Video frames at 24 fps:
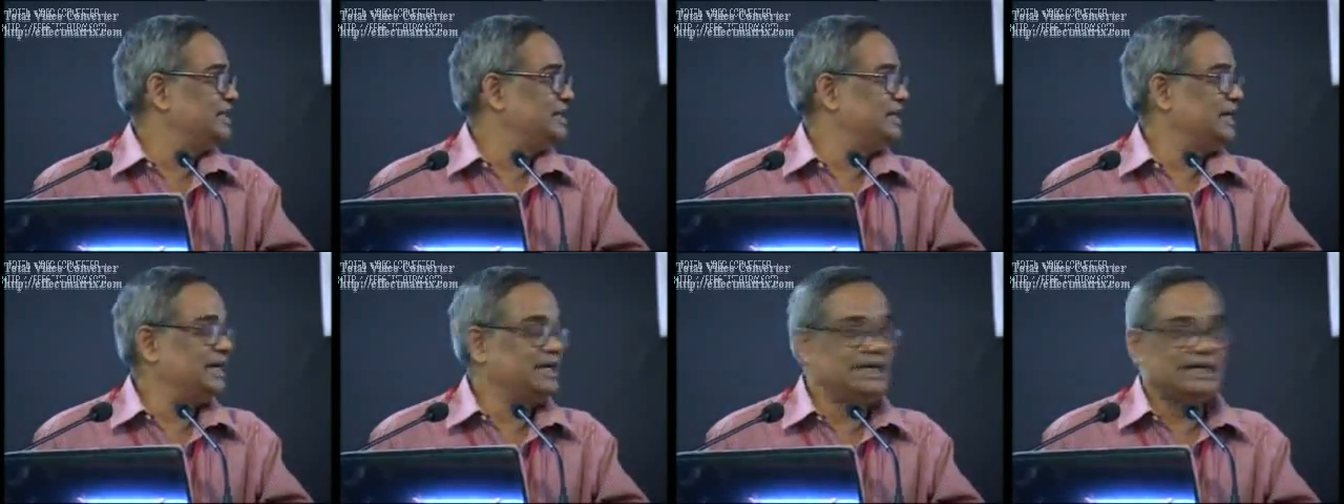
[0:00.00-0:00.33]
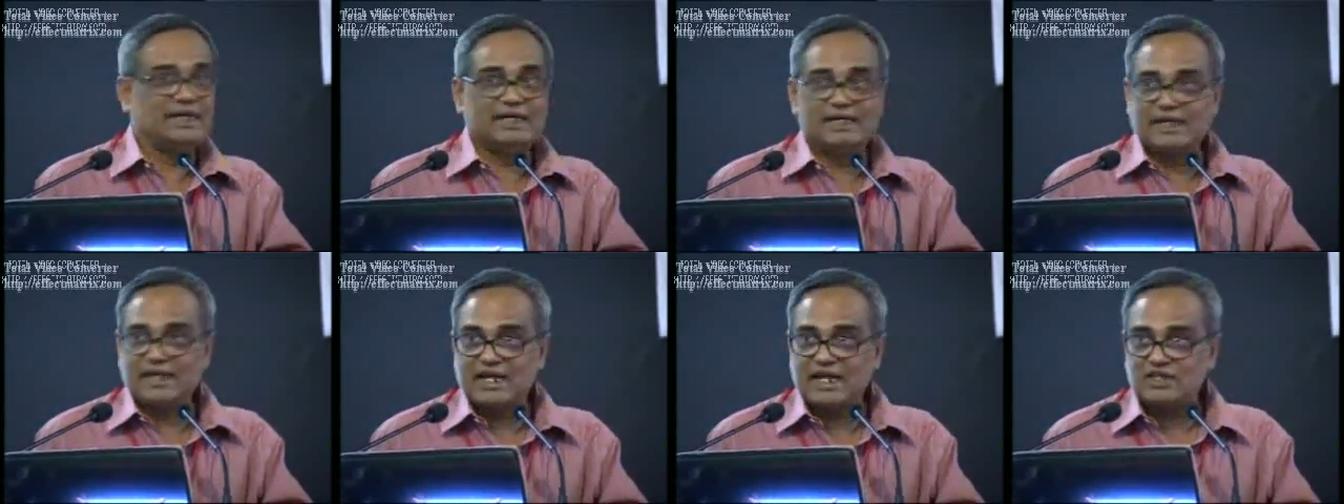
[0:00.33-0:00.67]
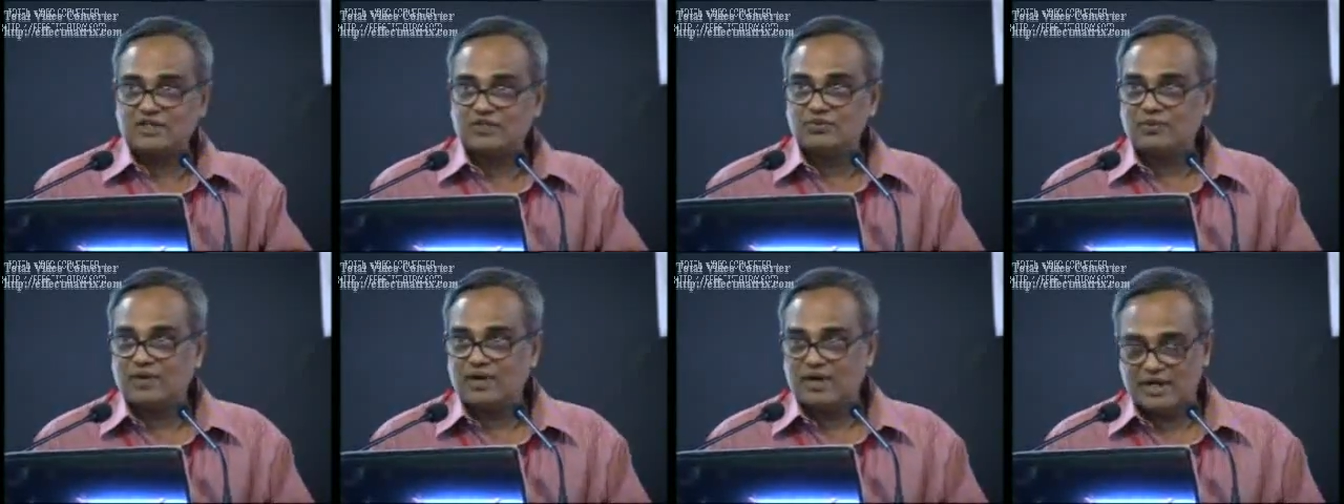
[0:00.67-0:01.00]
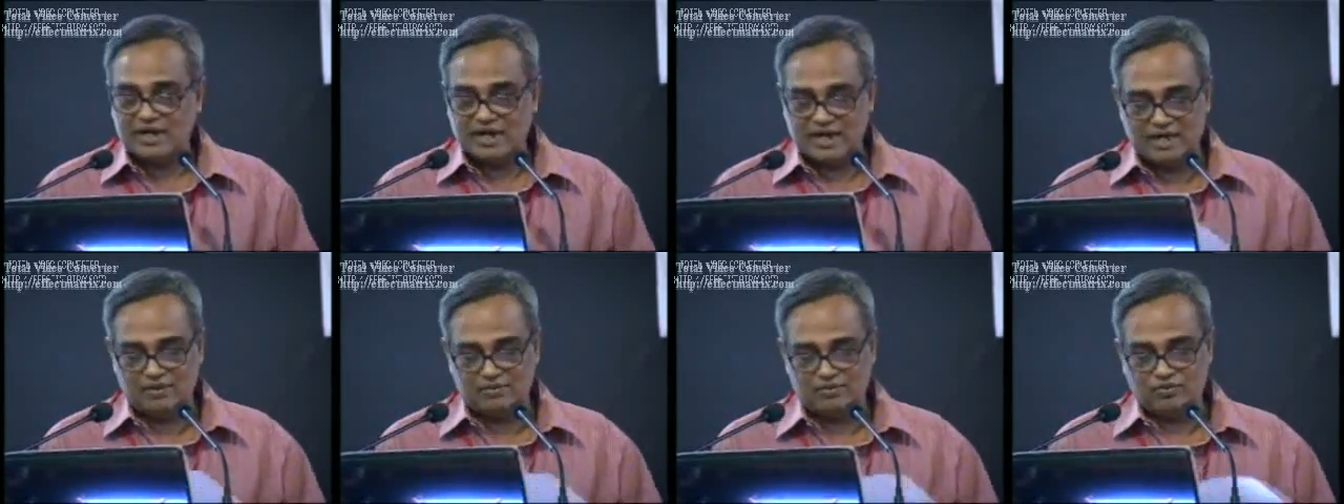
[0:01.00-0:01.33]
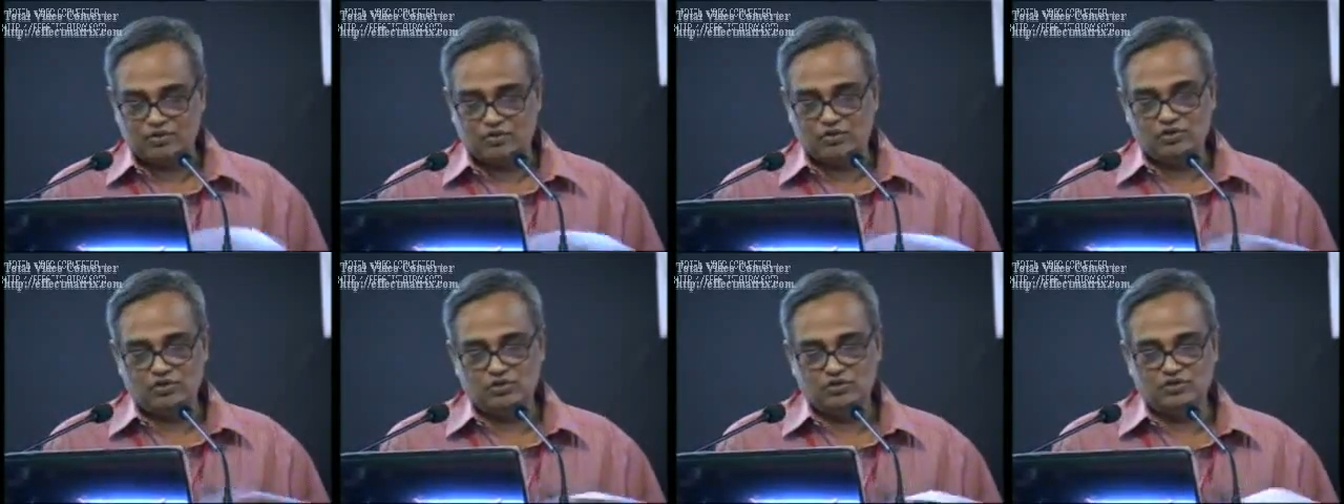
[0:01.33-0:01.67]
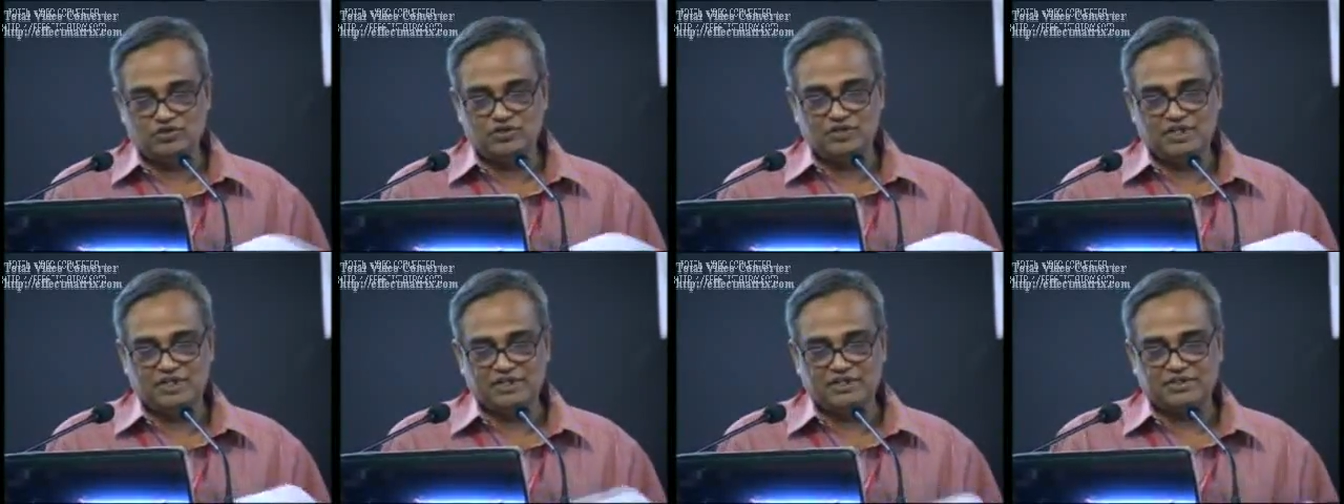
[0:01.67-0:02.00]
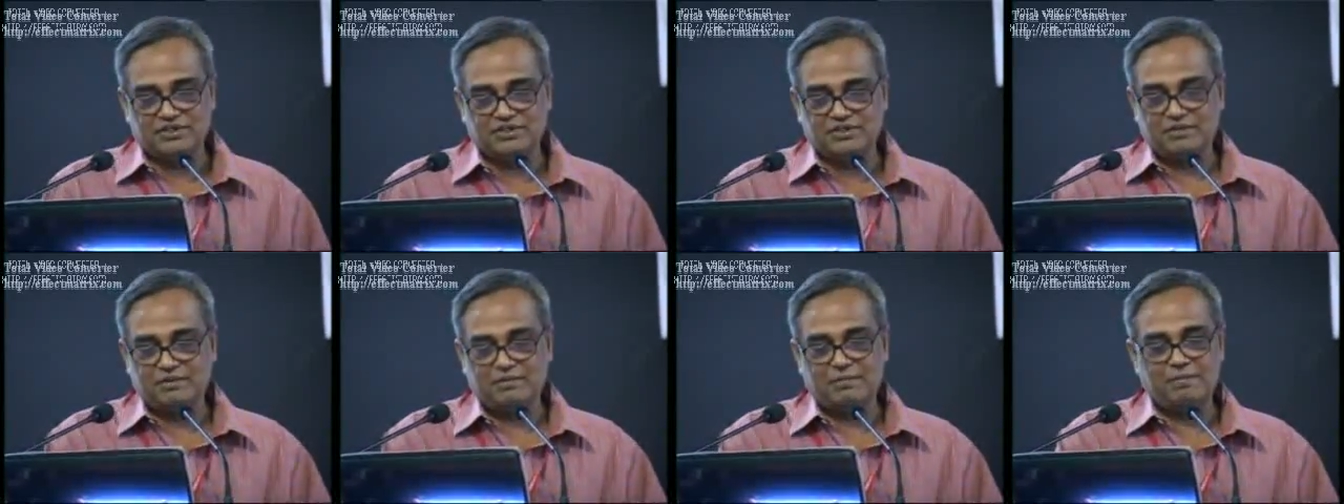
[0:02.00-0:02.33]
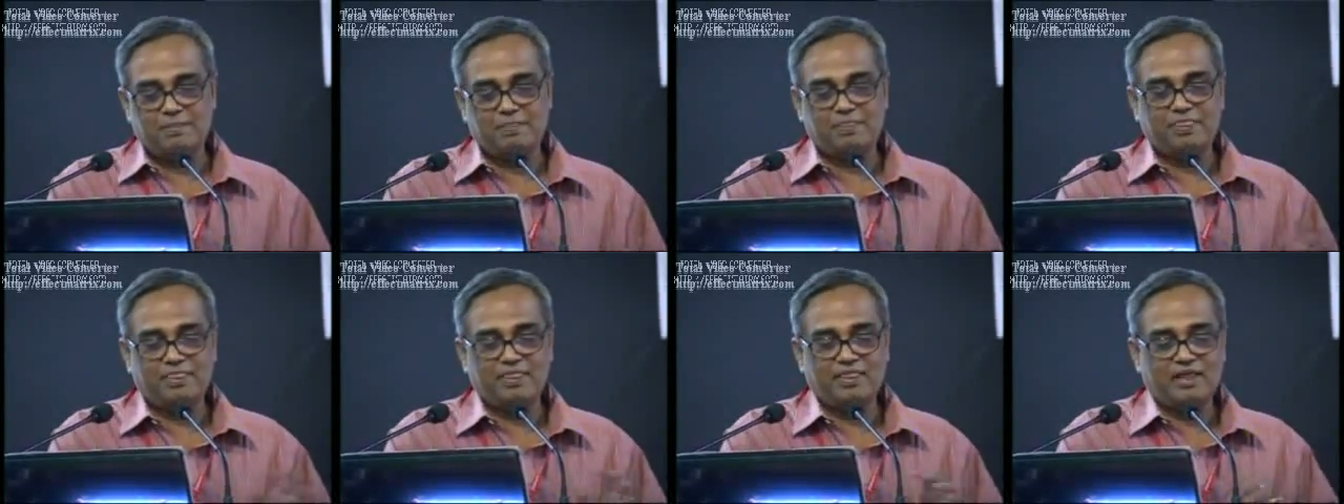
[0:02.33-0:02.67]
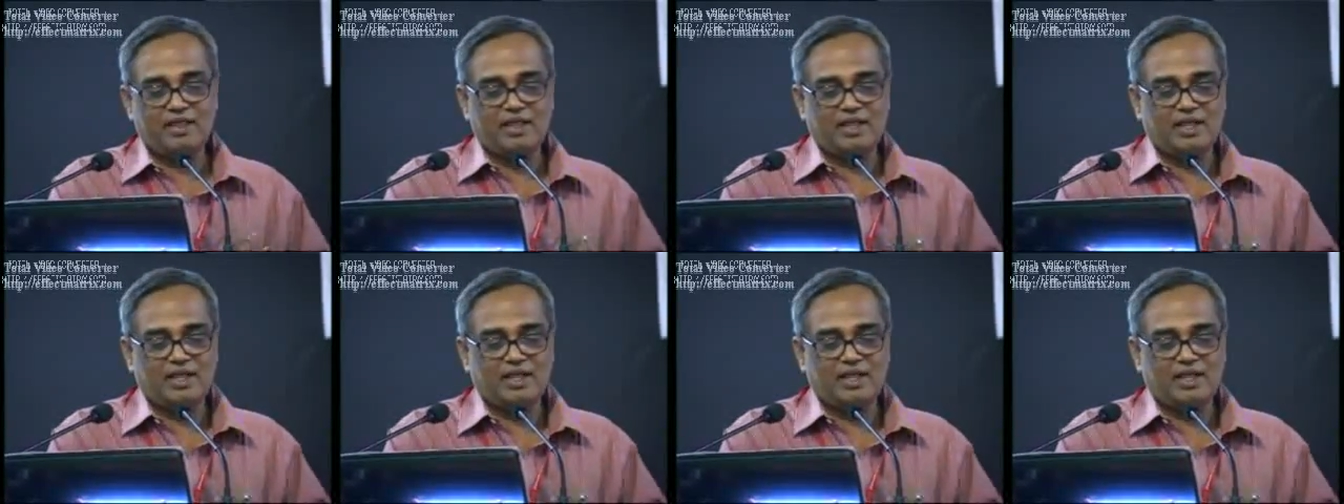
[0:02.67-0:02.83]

metal is getting transferred and produced this.